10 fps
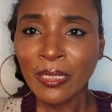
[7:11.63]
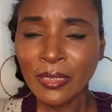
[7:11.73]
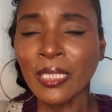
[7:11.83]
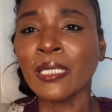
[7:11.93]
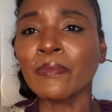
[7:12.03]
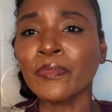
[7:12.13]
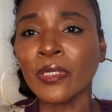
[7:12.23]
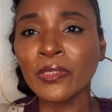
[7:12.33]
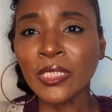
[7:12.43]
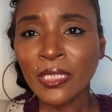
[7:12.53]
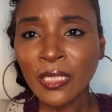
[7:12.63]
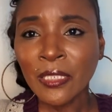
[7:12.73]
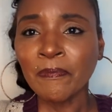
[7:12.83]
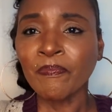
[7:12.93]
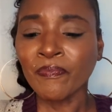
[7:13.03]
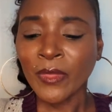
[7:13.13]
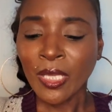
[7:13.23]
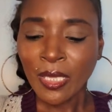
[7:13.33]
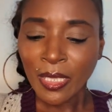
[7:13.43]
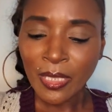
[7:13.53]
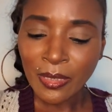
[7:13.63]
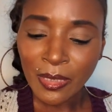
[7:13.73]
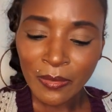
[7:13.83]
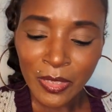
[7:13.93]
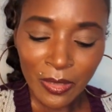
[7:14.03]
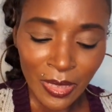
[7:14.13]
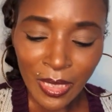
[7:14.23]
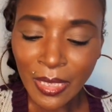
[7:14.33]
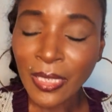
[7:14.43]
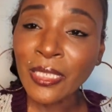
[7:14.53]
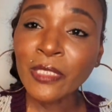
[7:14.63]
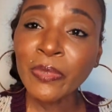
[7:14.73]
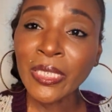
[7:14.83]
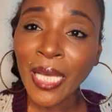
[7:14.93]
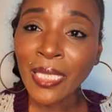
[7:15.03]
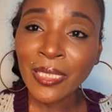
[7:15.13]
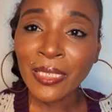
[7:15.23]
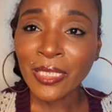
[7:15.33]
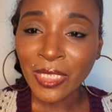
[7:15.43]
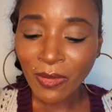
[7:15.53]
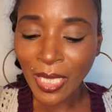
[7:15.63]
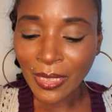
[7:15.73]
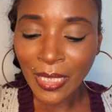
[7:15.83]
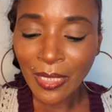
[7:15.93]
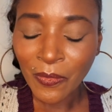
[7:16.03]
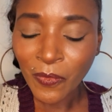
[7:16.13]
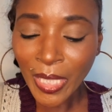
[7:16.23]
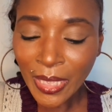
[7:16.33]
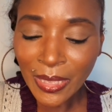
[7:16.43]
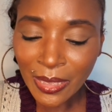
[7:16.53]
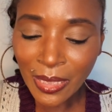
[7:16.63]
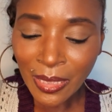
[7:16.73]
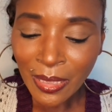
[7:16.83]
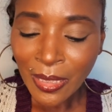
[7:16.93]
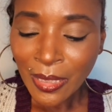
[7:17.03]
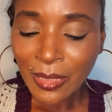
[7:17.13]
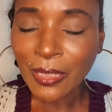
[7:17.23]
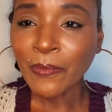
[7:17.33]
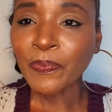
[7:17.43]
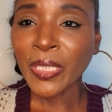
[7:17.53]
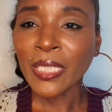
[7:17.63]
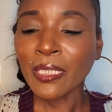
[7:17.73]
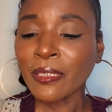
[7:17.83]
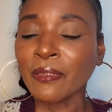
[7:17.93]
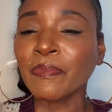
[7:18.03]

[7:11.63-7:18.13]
Yeah, Ambrosia. And um, so yeah, and it's banana in it. So I can't wait to pair